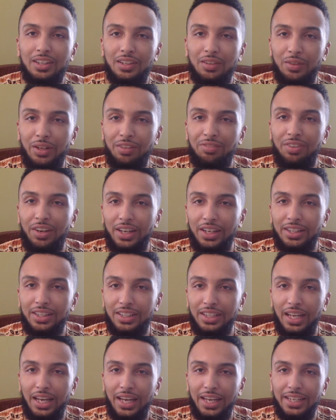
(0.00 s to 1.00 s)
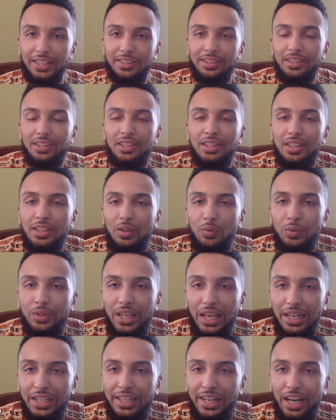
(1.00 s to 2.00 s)
great fight of the night, we
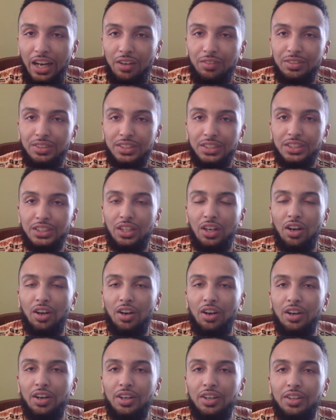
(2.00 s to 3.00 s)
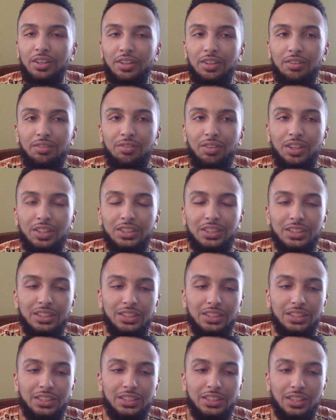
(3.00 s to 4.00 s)
had Calvin Kattar
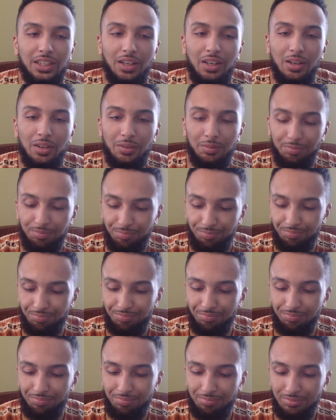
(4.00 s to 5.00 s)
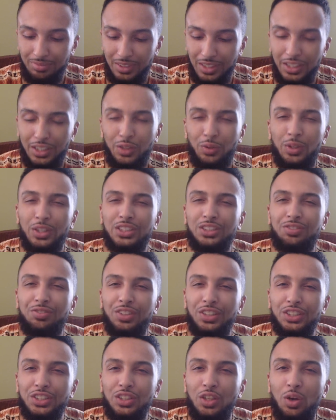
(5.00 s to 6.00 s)
versus Chris
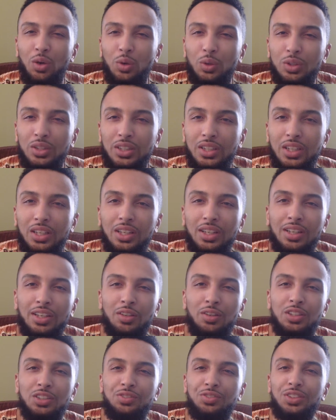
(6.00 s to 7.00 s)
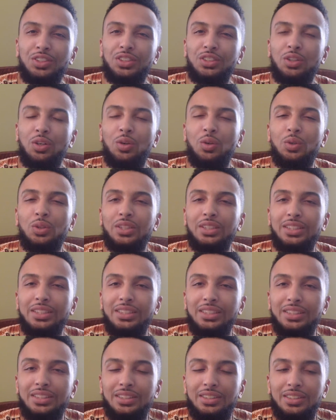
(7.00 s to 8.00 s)
Fishgold. Chris Fishgold
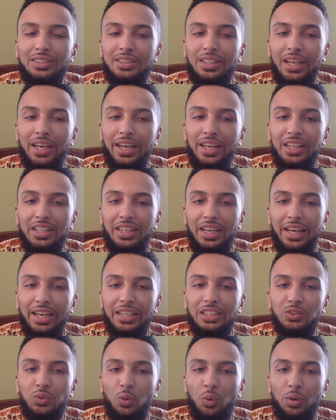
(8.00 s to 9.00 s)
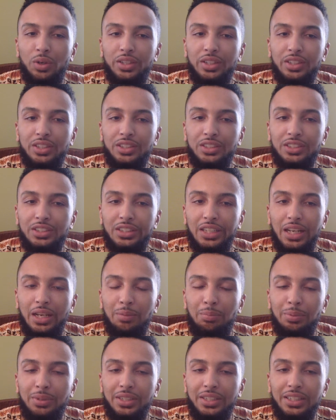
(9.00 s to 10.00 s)
is a Cage Warriors
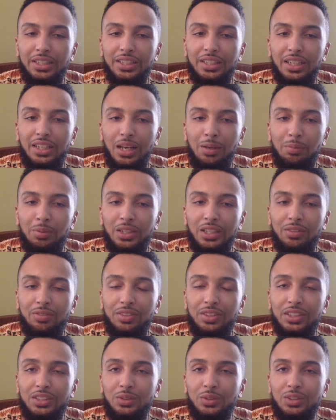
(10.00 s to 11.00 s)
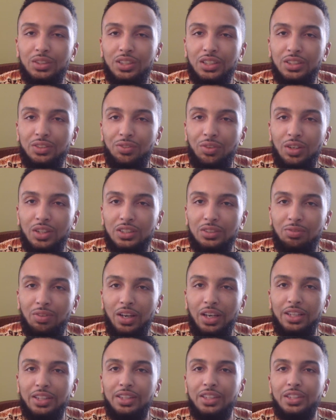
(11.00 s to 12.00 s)
champion. I believe this was his first
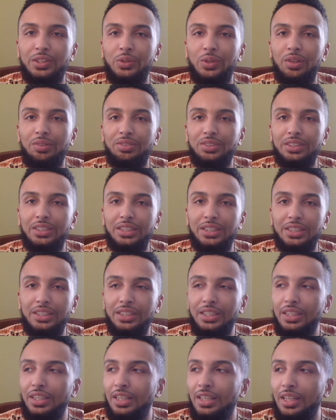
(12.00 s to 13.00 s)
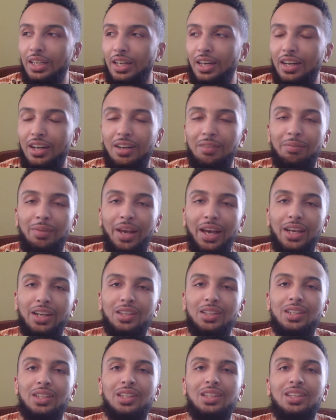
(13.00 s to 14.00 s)
fight in the UFC. Had
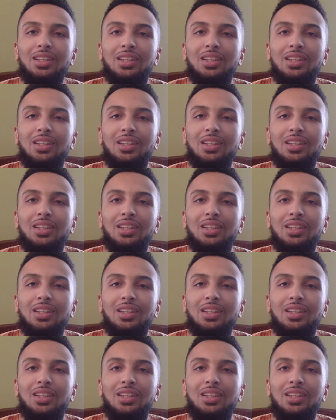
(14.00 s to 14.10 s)
a